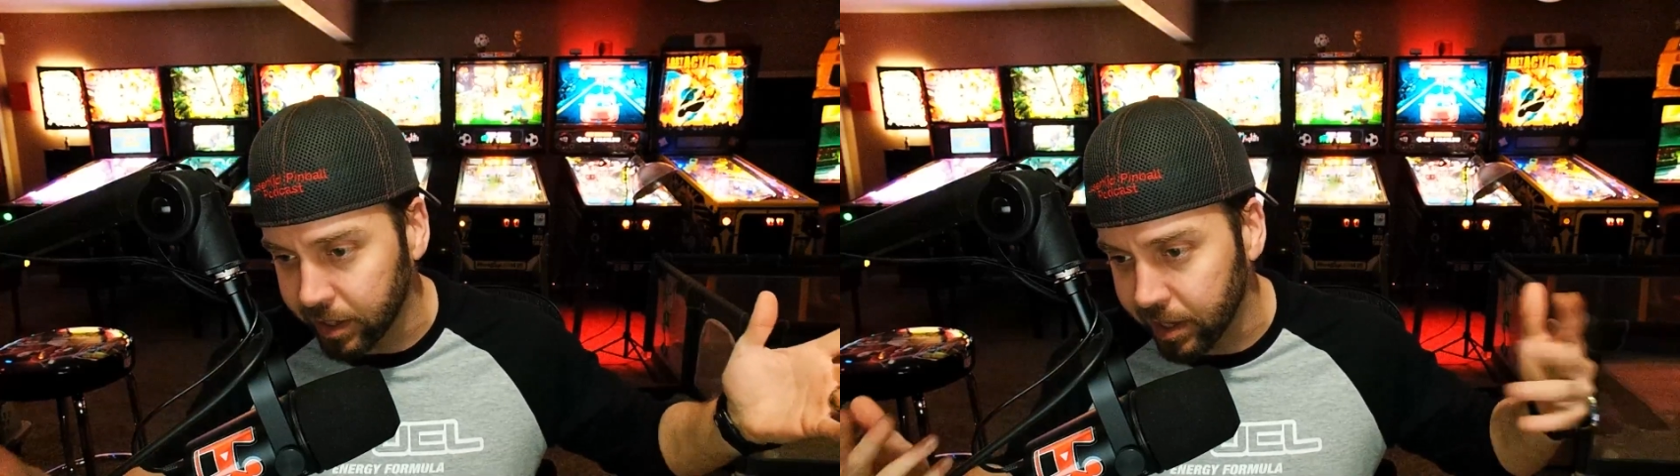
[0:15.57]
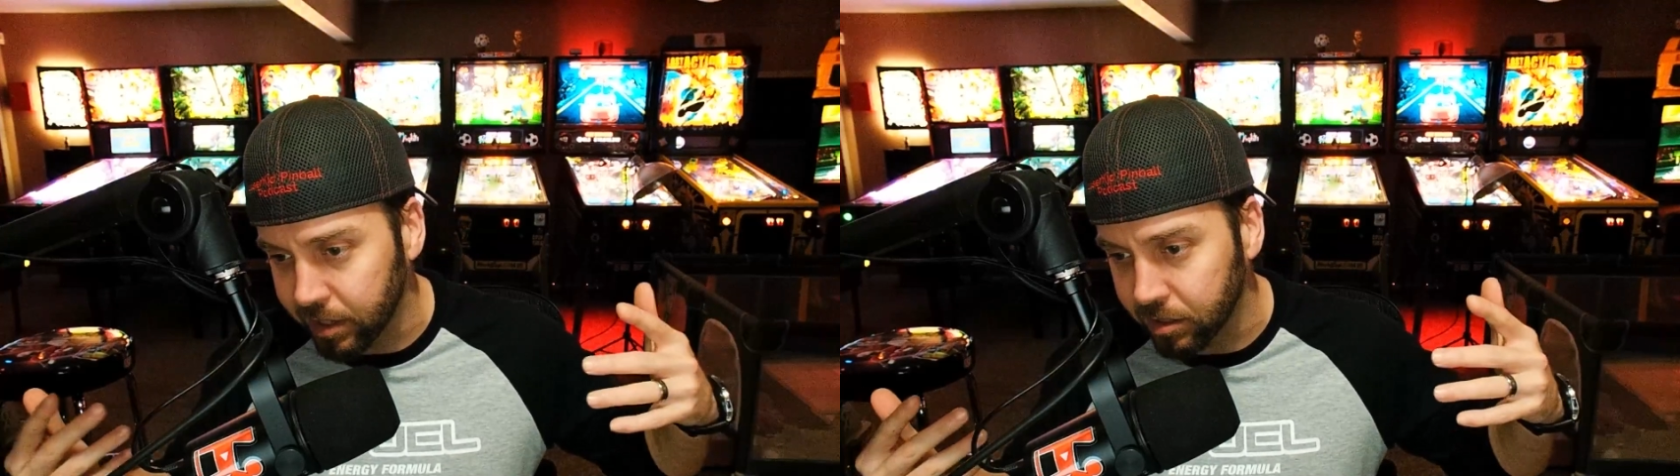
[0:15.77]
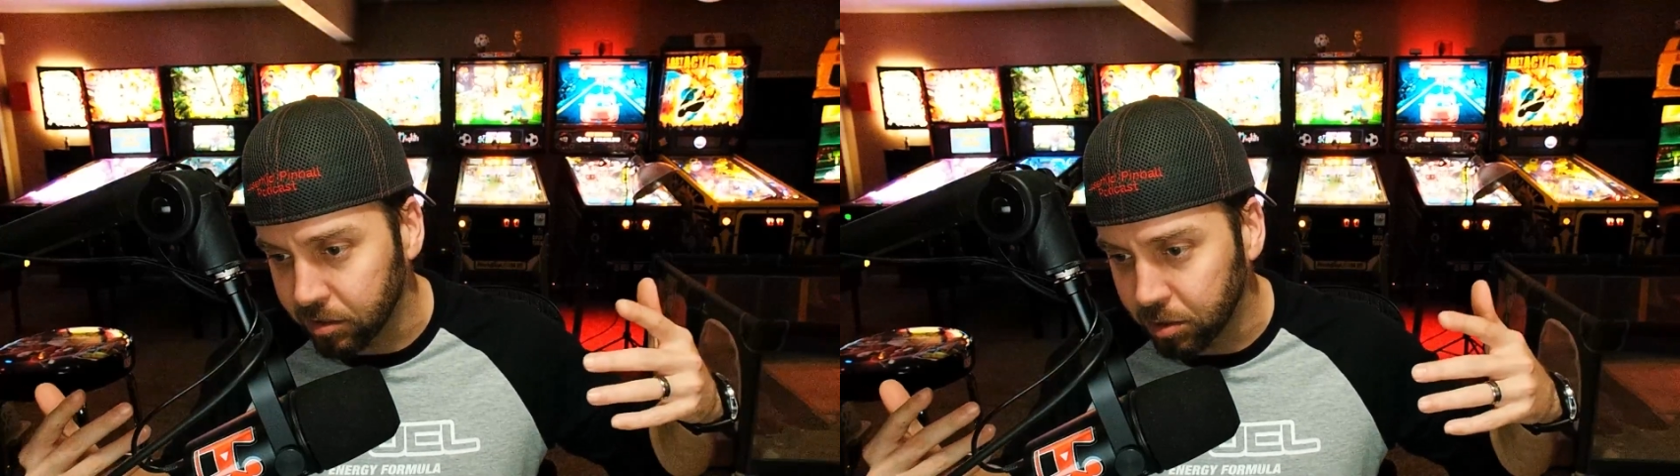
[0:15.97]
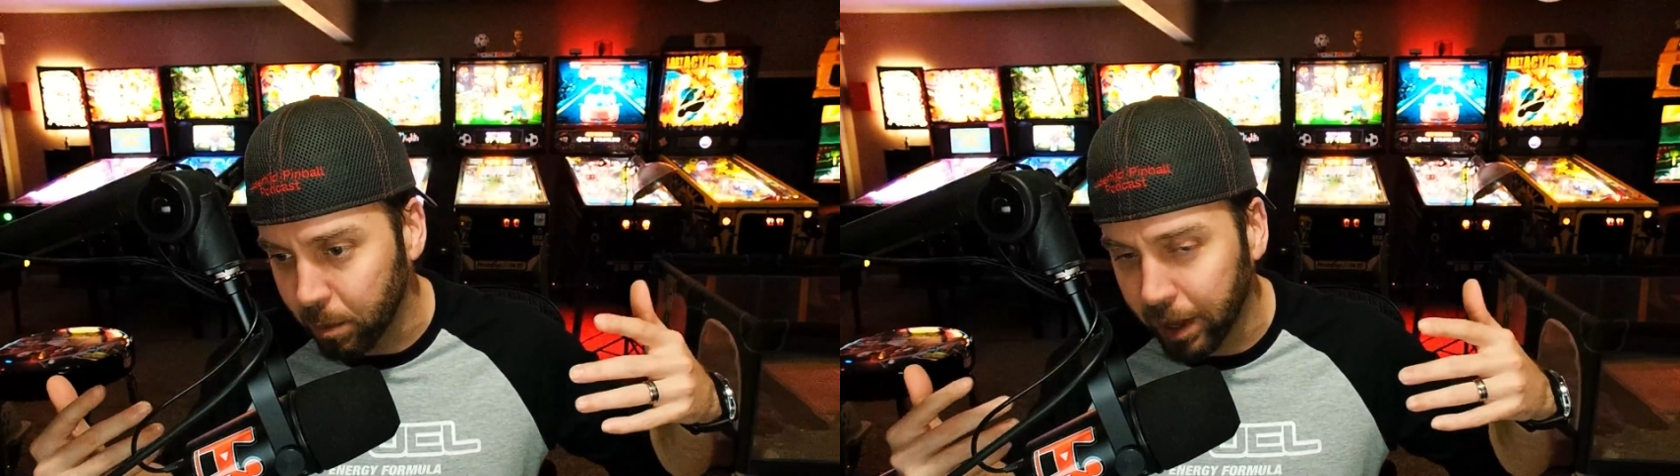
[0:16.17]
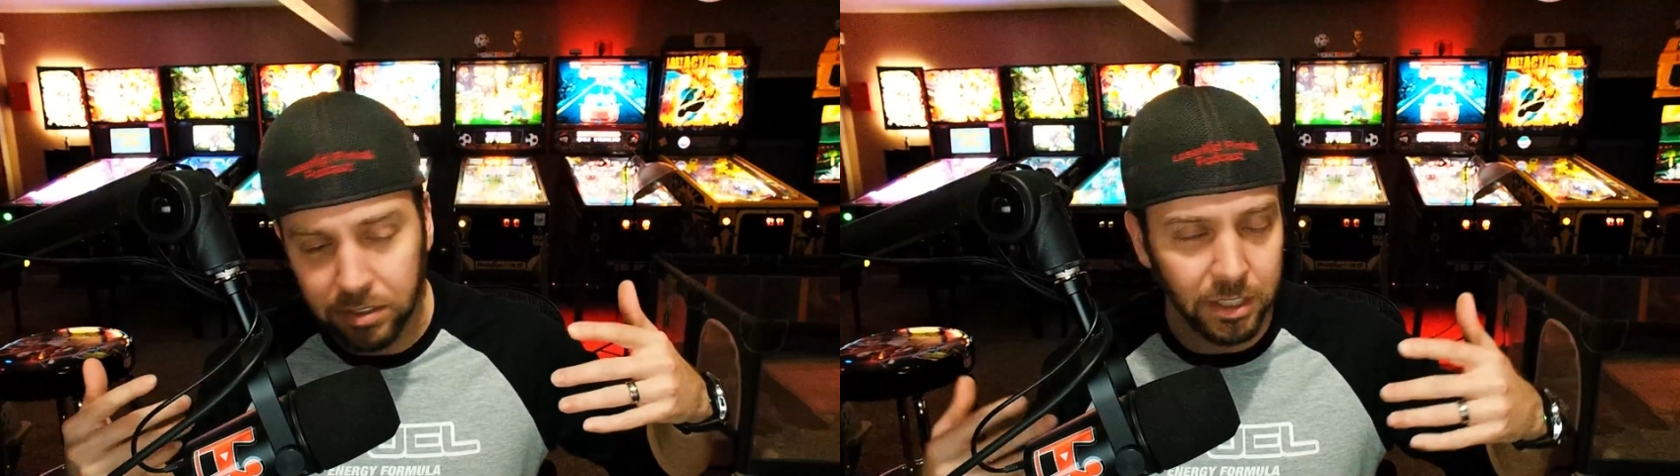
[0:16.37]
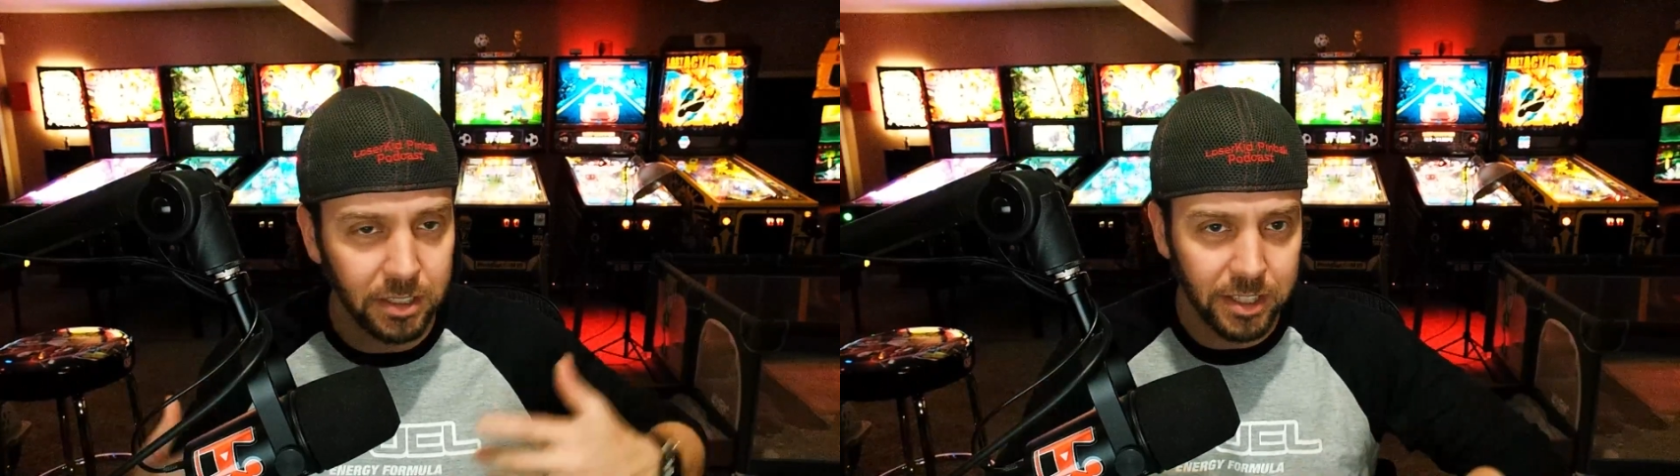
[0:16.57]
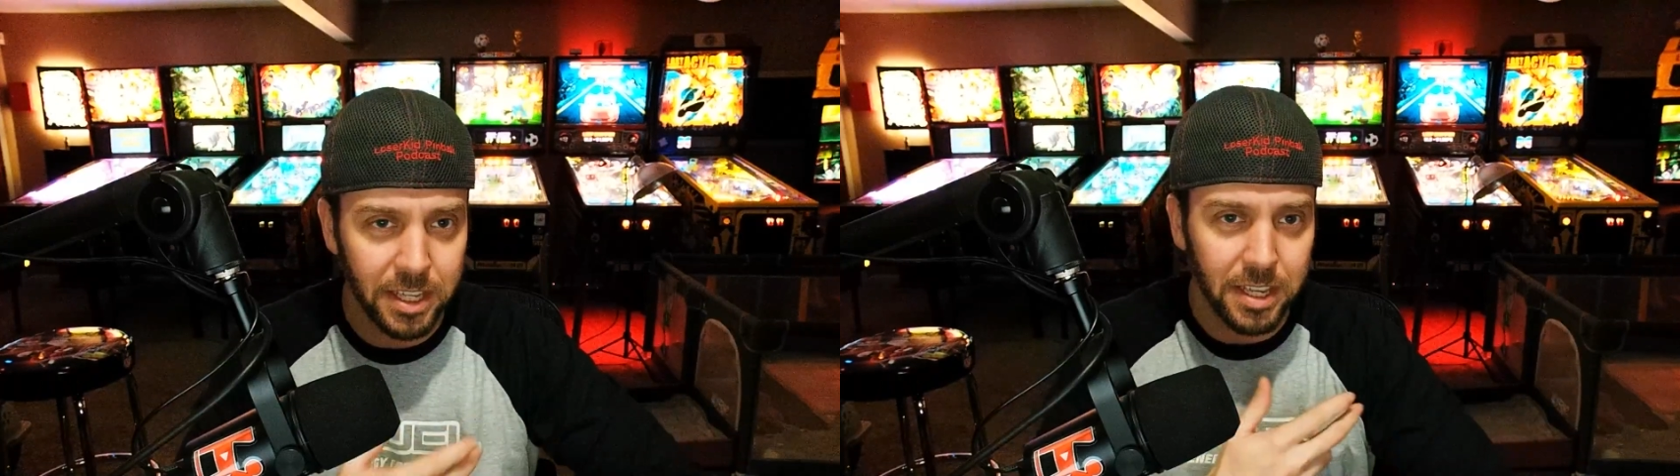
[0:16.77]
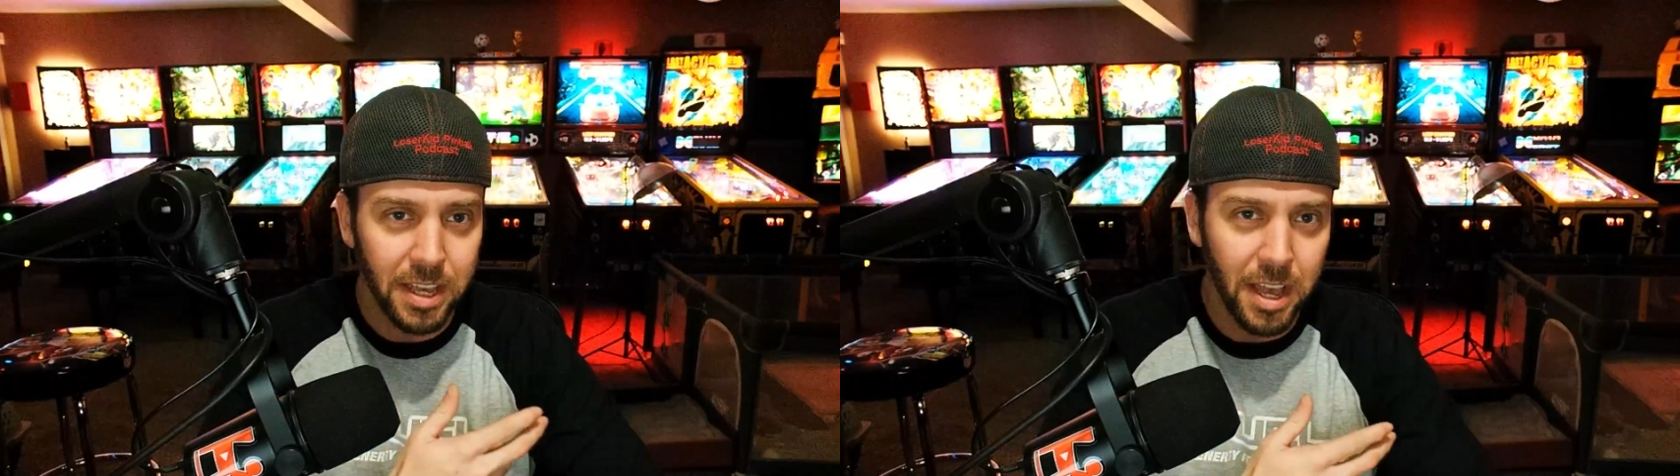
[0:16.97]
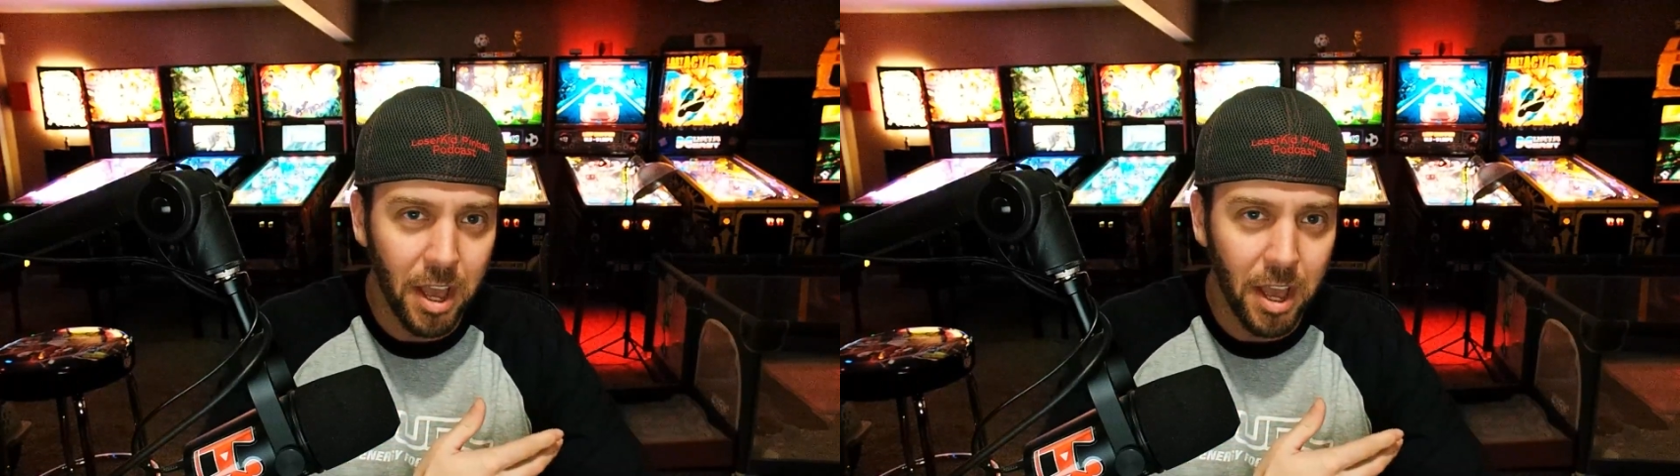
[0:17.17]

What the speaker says: is to basically